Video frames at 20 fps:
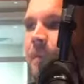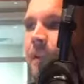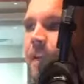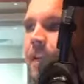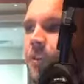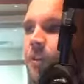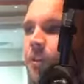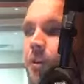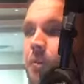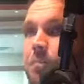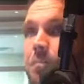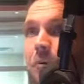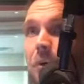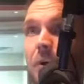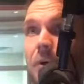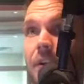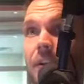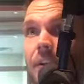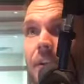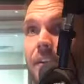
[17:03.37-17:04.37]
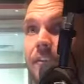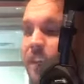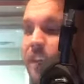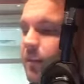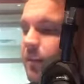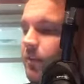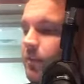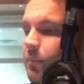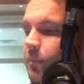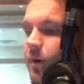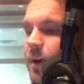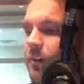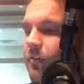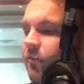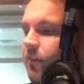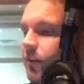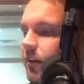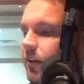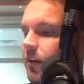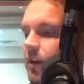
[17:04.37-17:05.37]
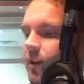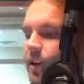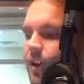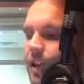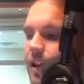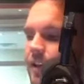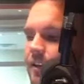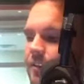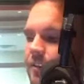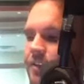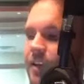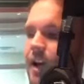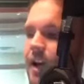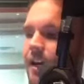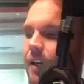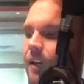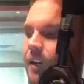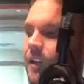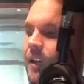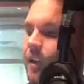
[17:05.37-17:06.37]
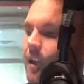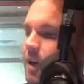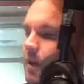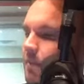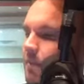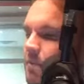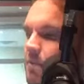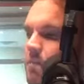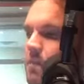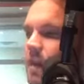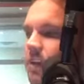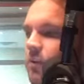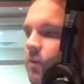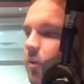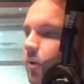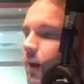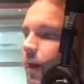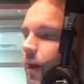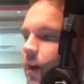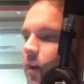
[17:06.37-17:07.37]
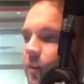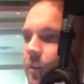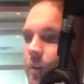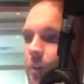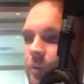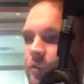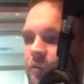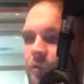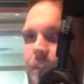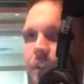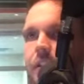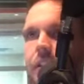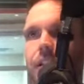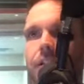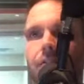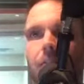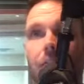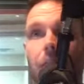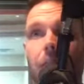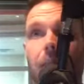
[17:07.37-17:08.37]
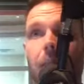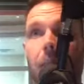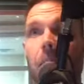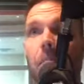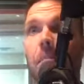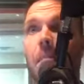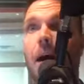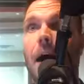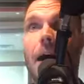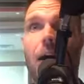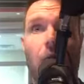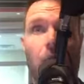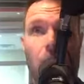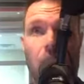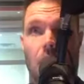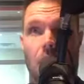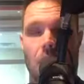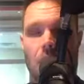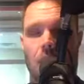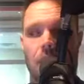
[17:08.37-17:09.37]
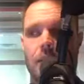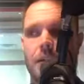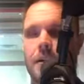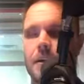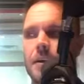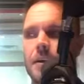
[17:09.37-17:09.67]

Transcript: in their brokenness, in depression, anxiety, mental health, which the list could be a mile long.